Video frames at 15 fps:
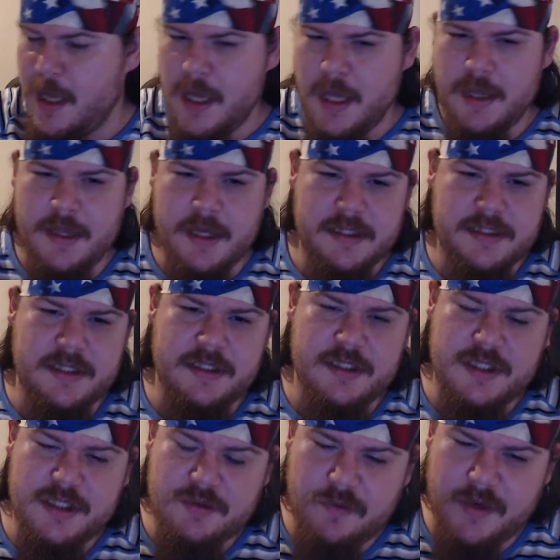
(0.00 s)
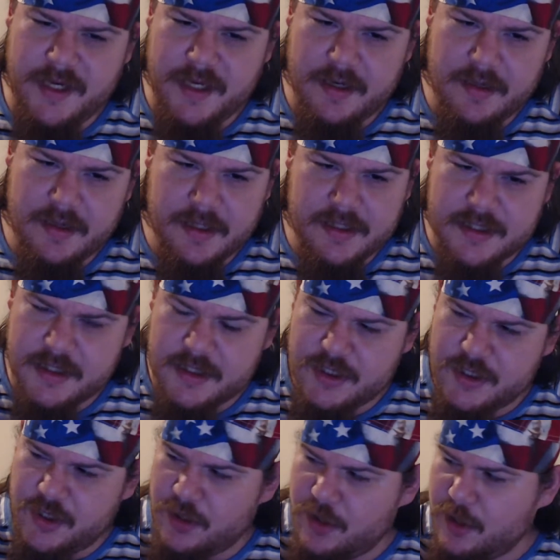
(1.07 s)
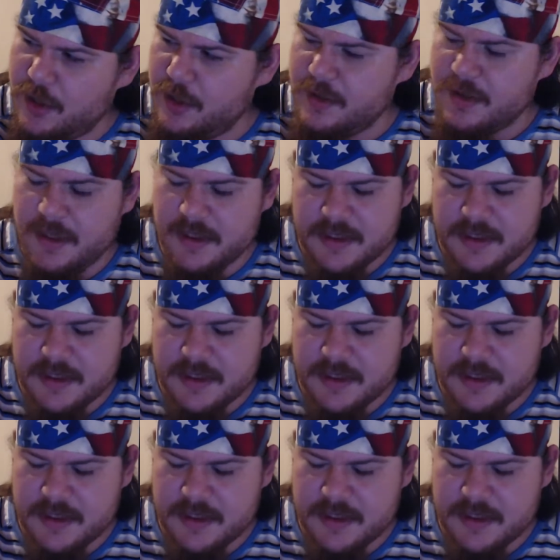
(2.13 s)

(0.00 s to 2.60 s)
This is sweet, this is tart, this is